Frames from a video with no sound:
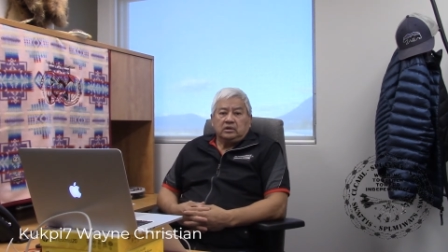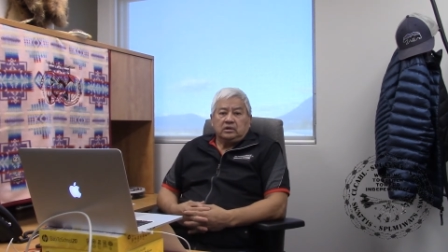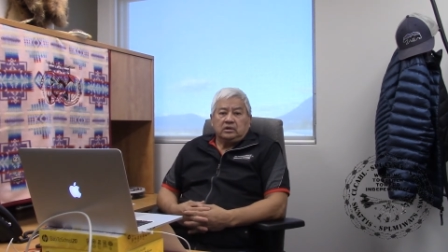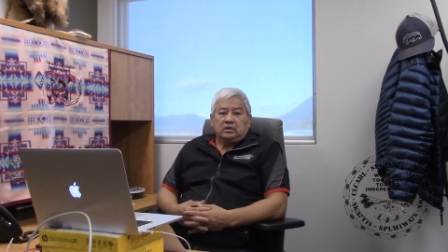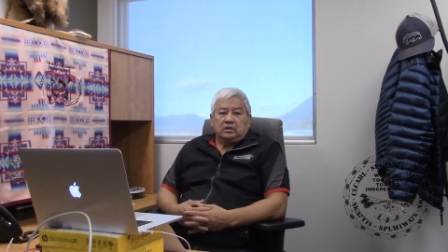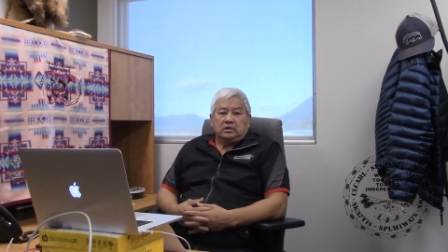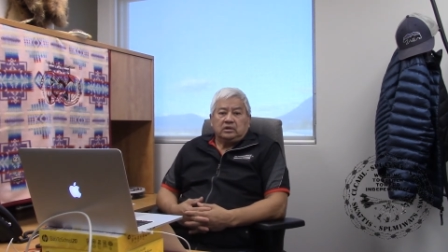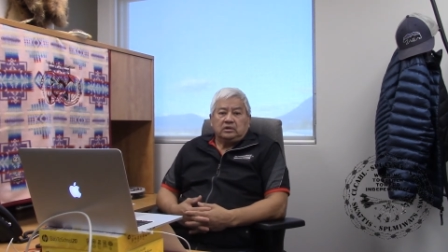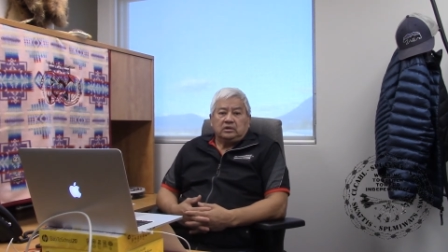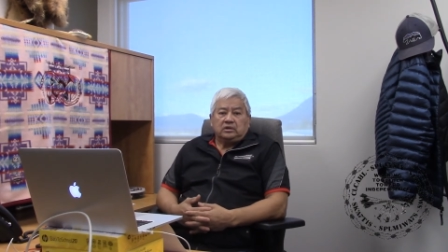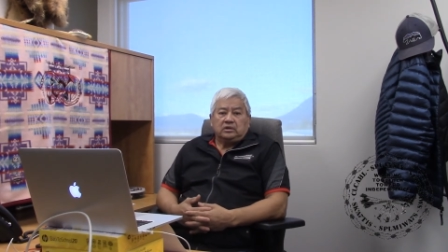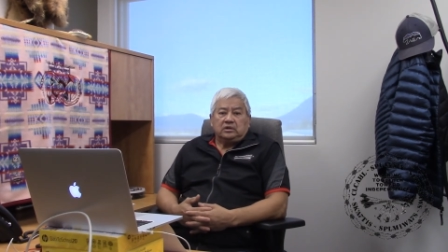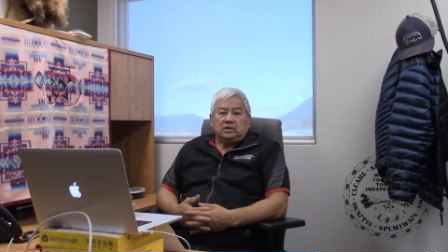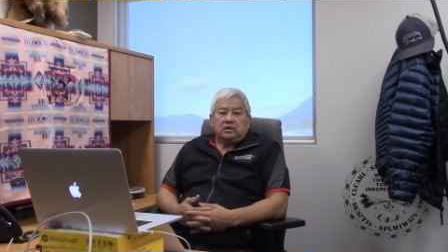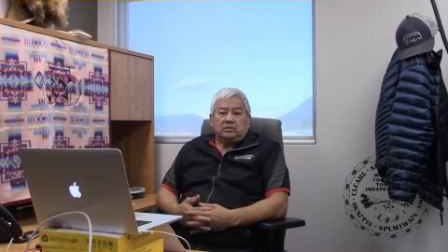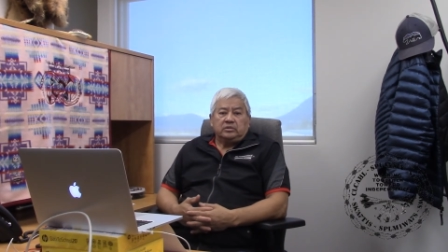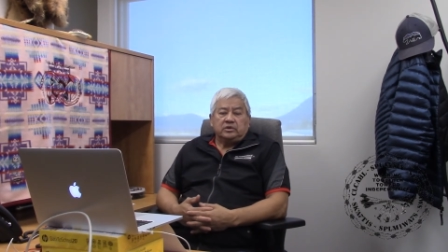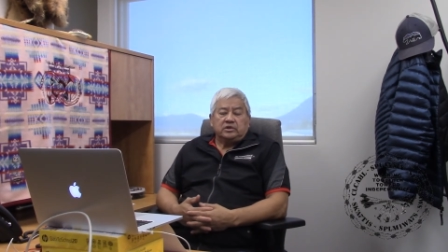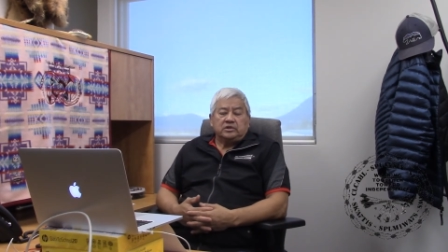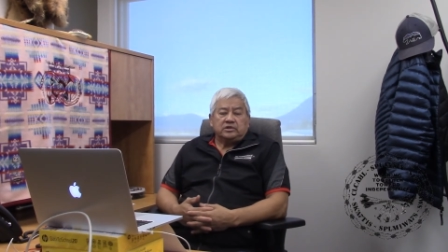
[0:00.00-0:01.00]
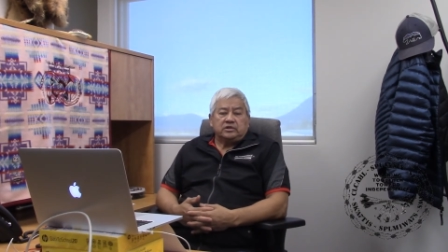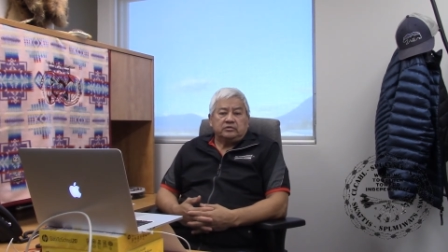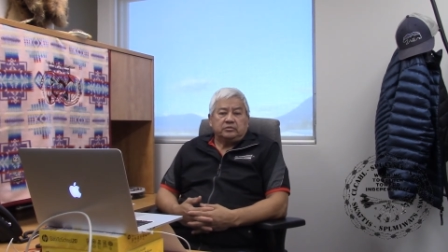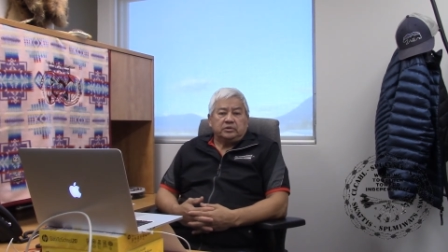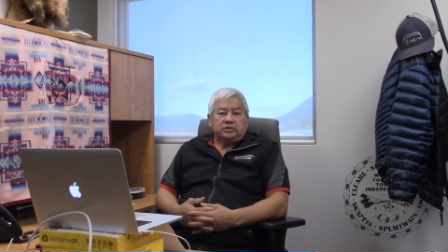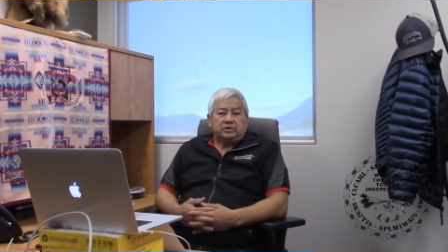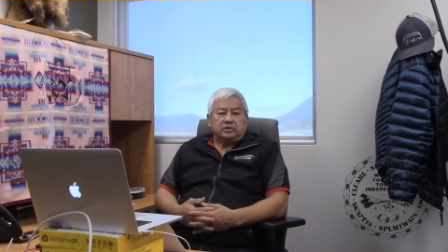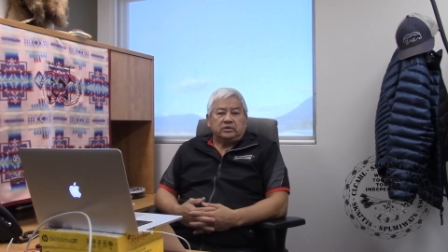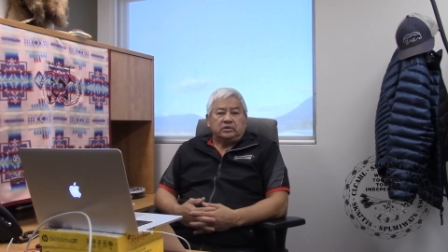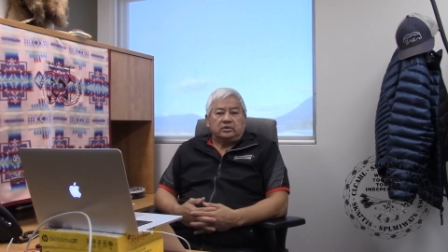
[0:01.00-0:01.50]
Uh, the numbers have
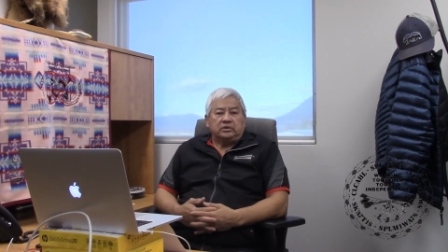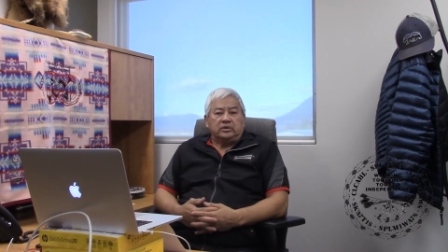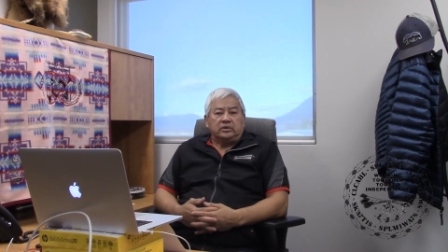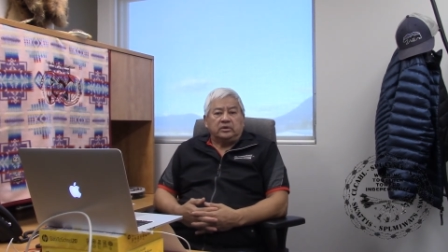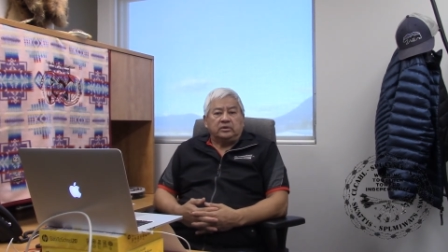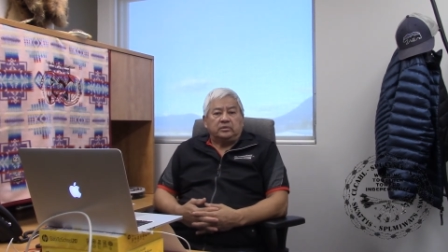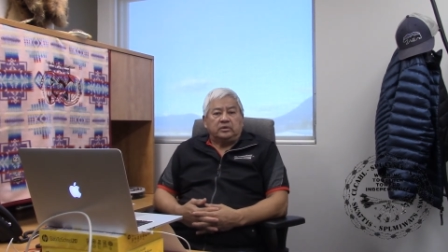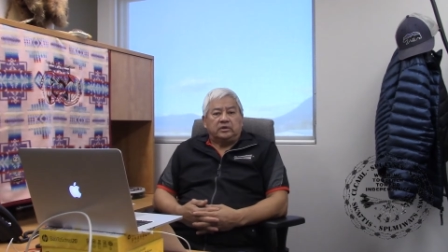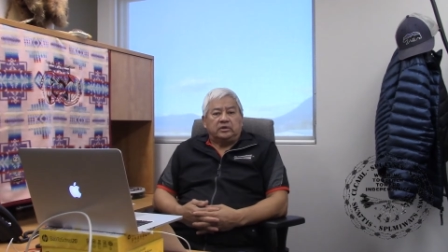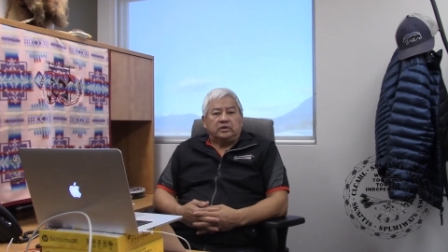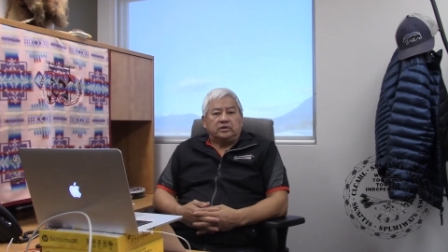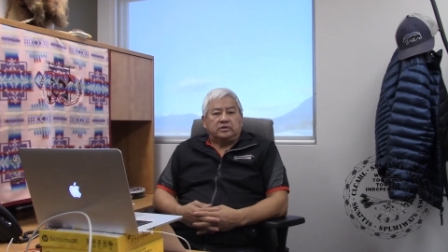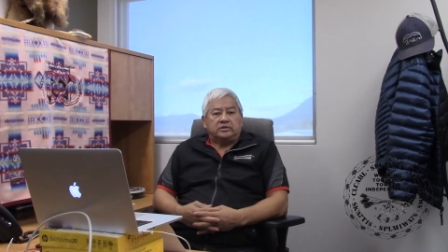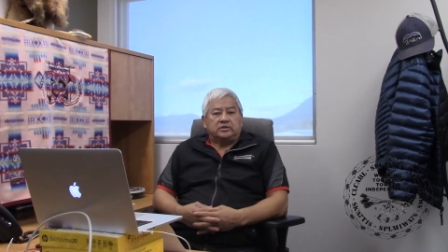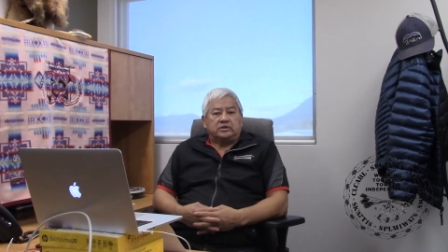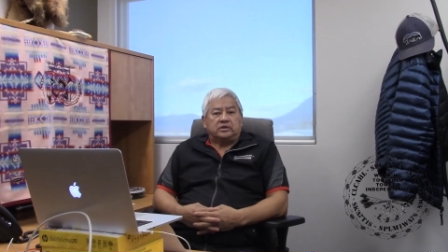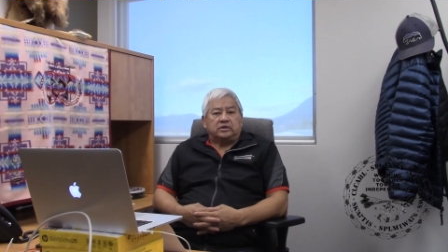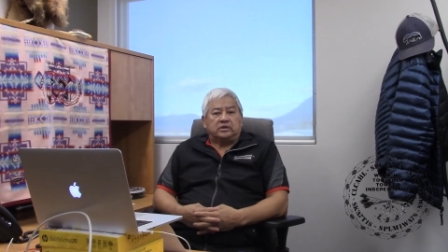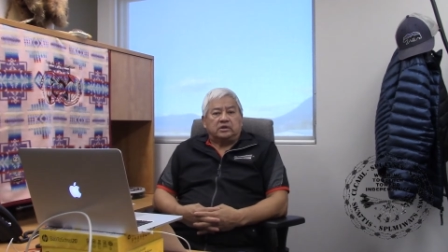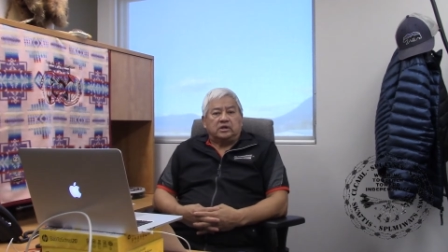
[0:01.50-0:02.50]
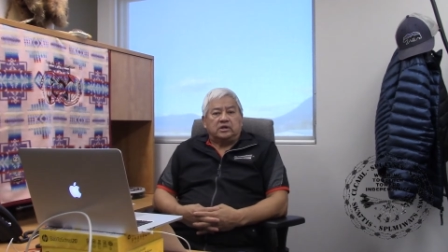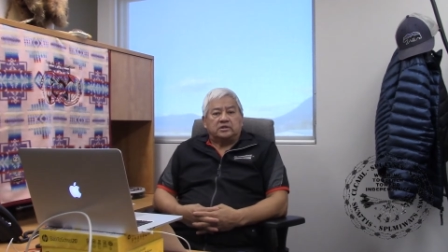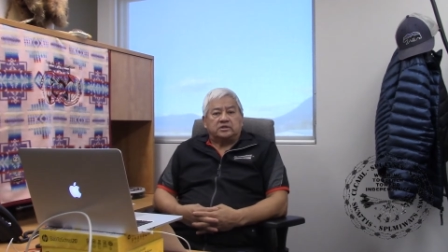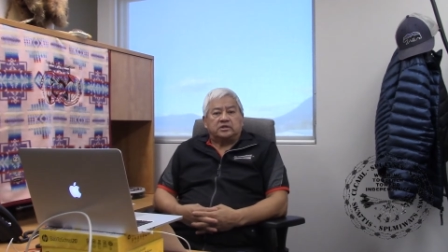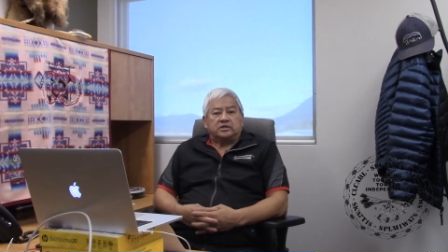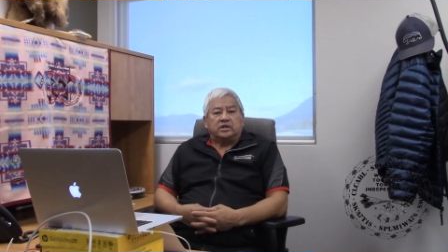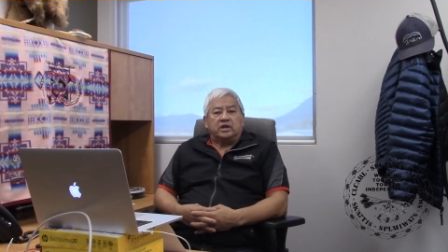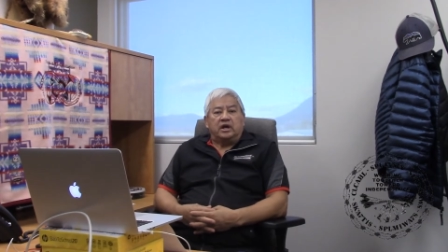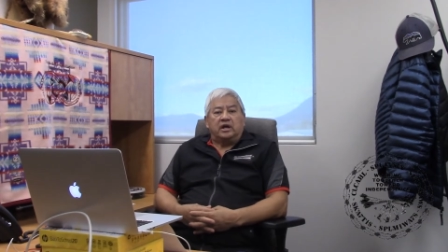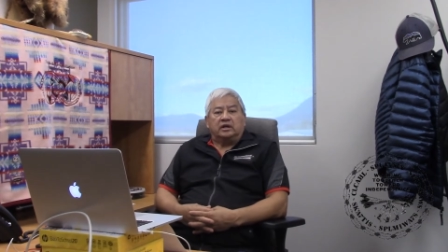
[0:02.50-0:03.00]
been growing, whether it's across
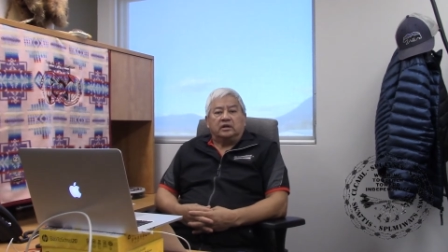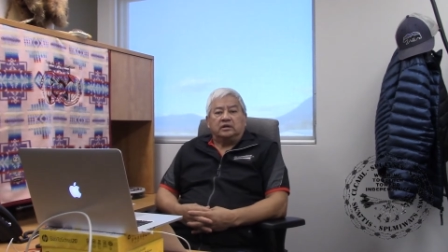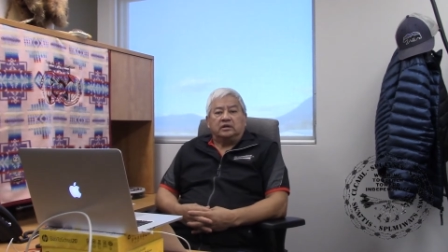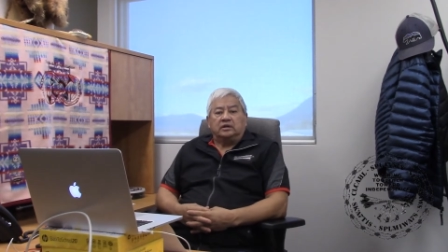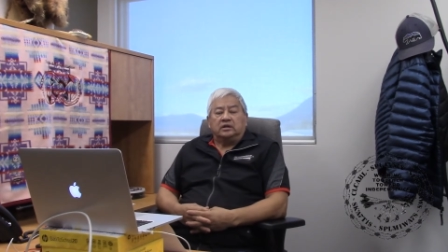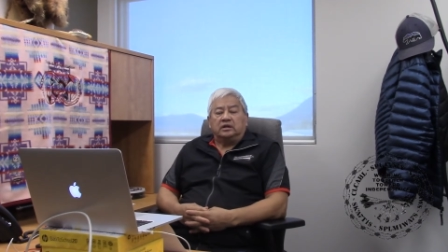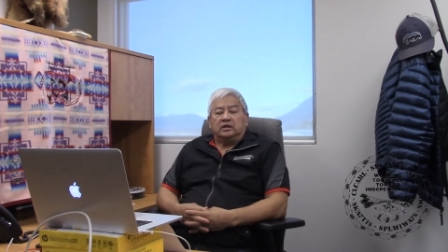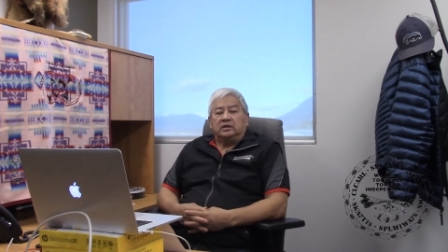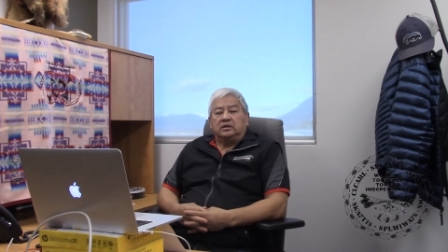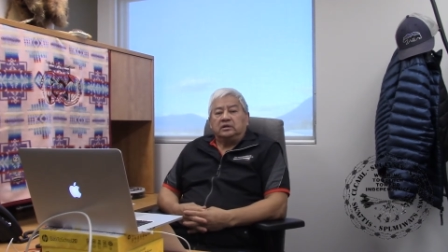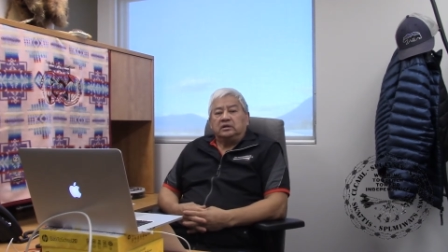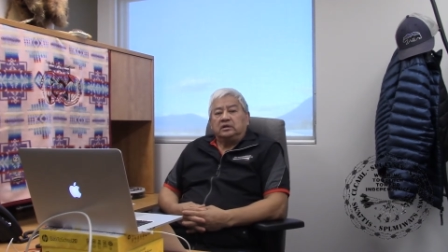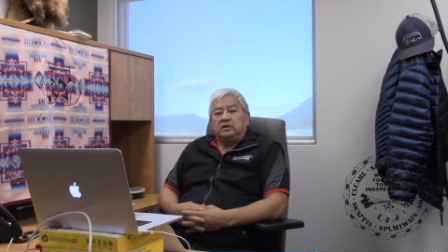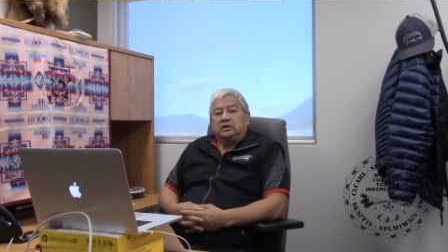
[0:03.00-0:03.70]
Canada,